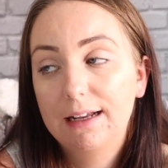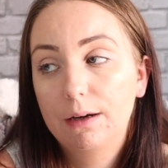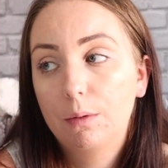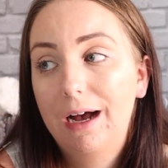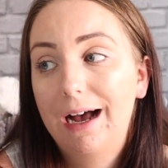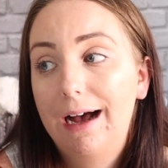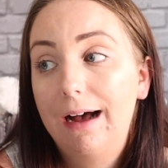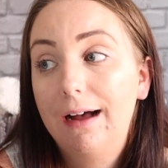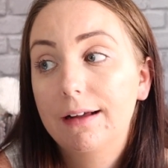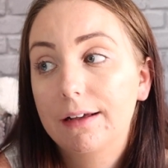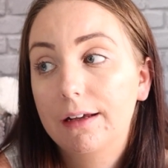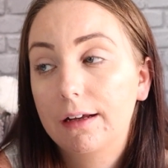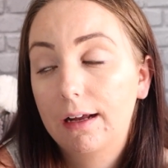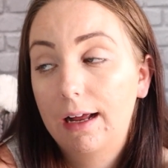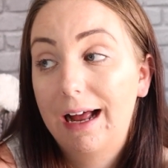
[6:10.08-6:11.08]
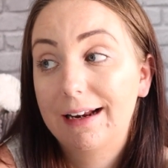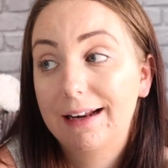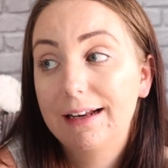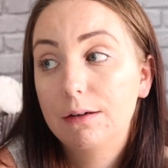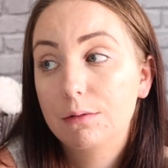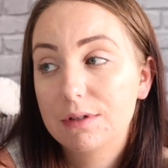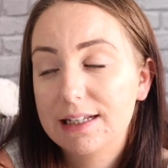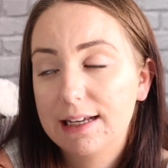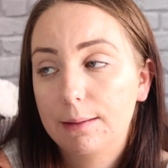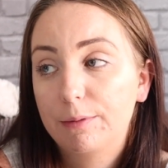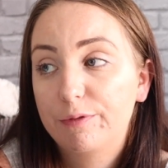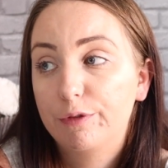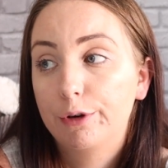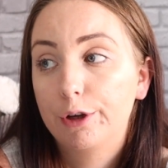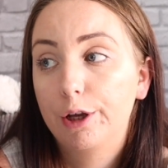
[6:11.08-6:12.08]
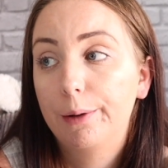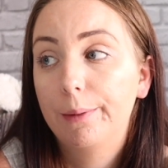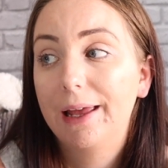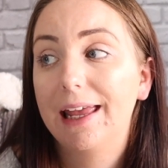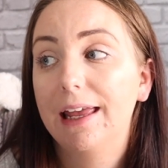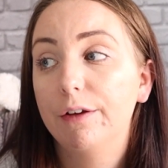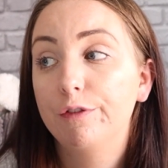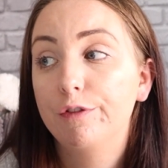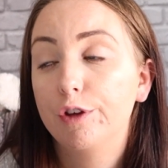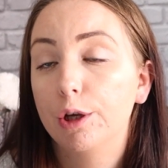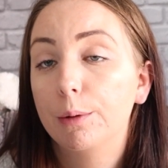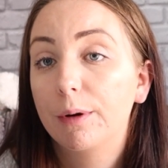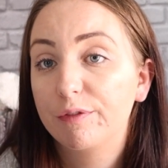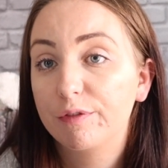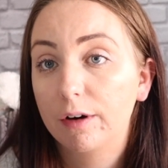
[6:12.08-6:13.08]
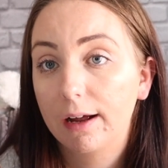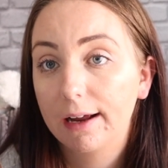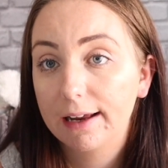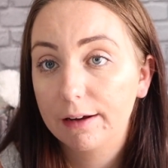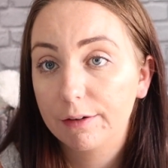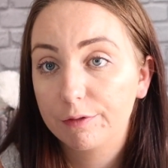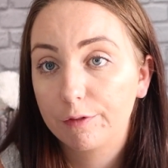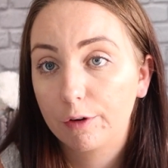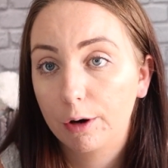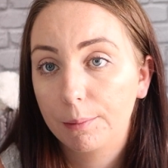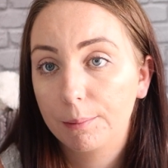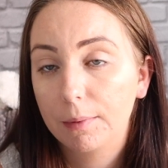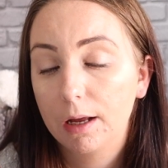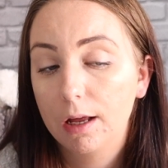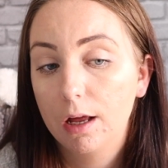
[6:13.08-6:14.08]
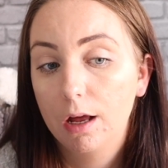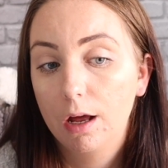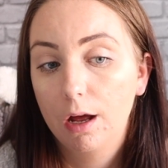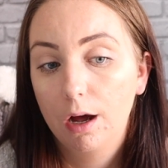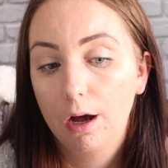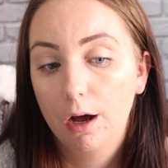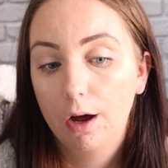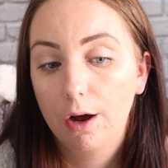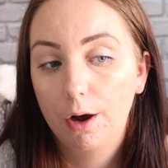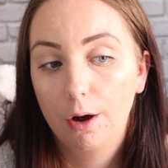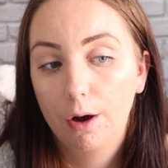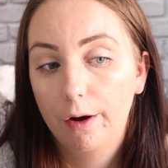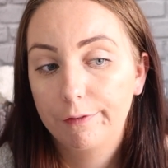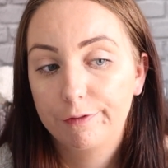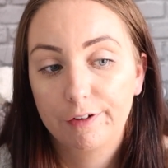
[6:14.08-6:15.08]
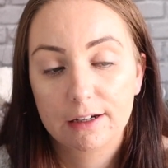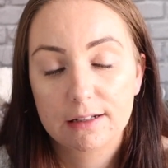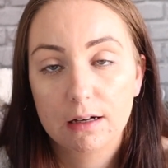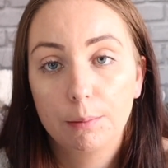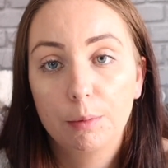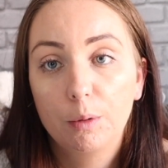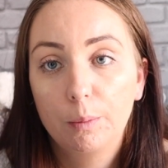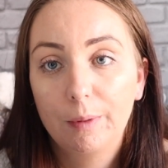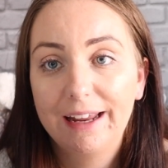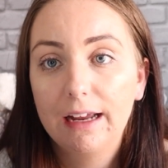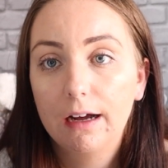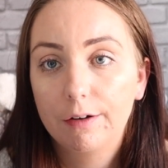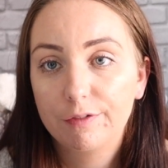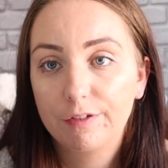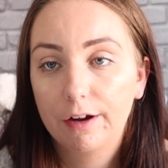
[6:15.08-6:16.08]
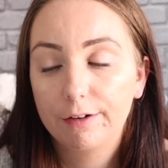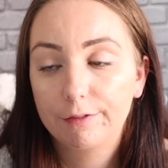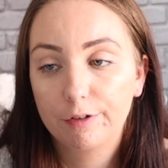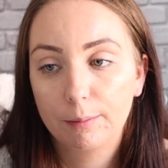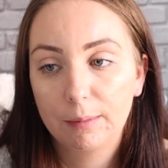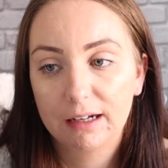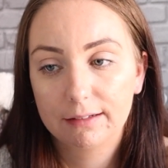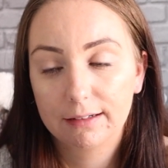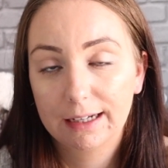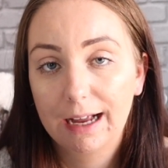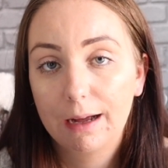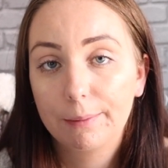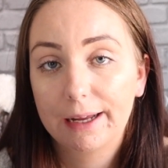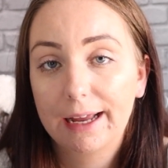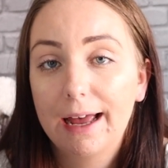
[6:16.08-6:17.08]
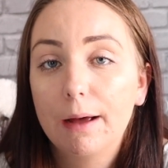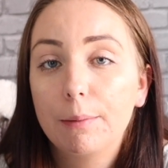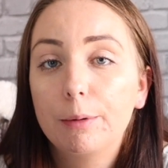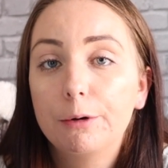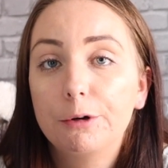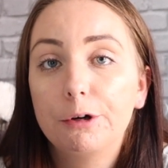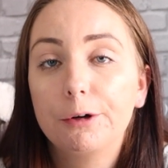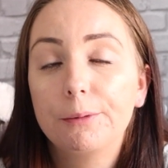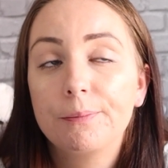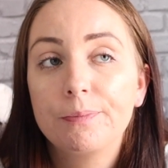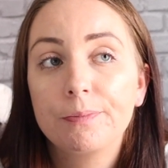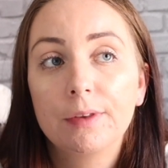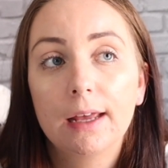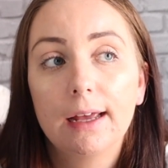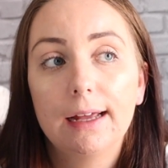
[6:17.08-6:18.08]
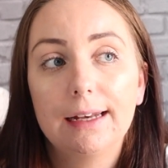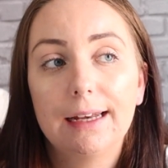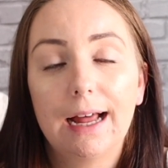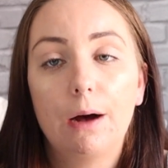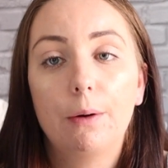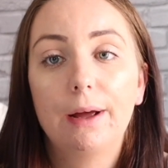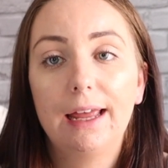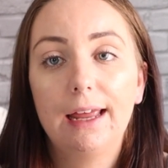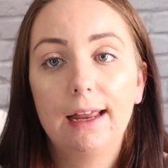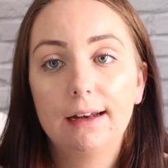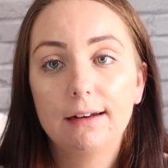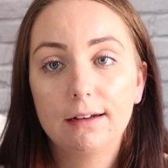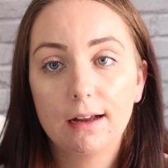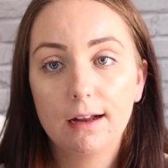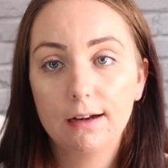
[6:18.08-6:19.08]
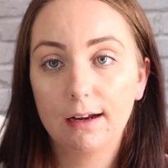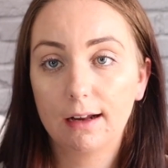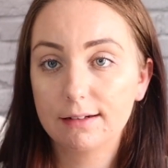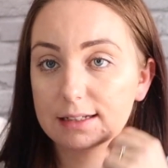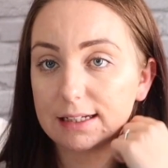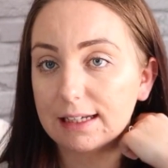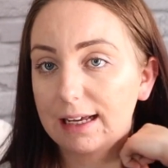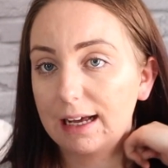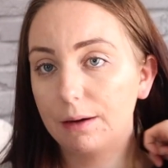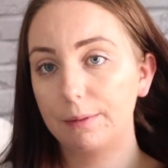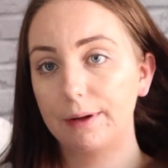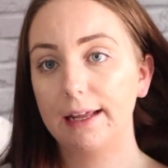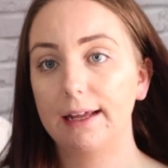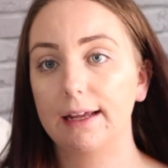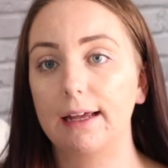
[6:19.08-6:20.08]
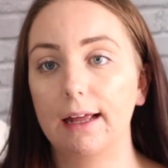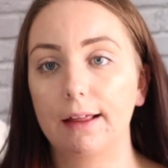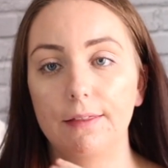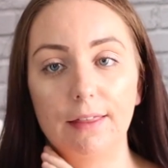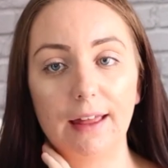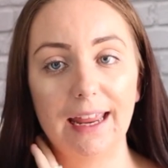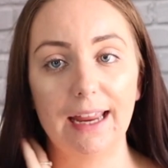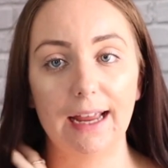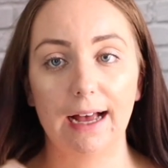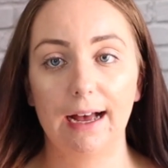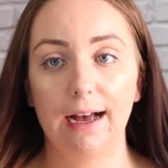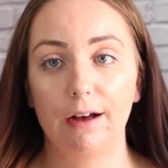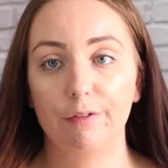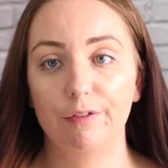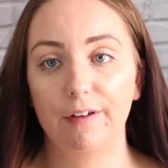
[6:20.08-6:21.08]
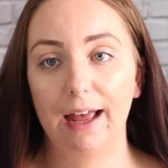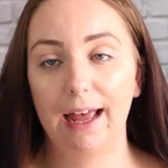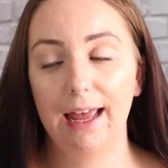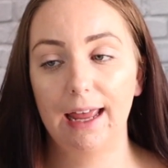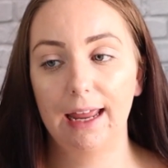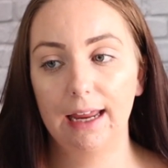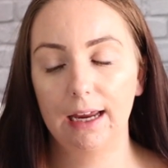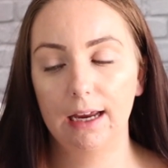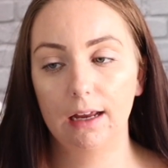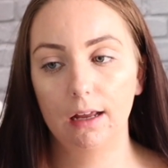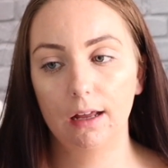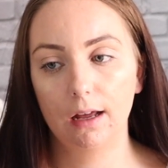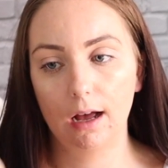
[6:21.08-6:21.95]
a little hack and a little tip for you. If you are flying from, for example, we are flying from London Gatwick Airport. Now, in London Gatwick, they have a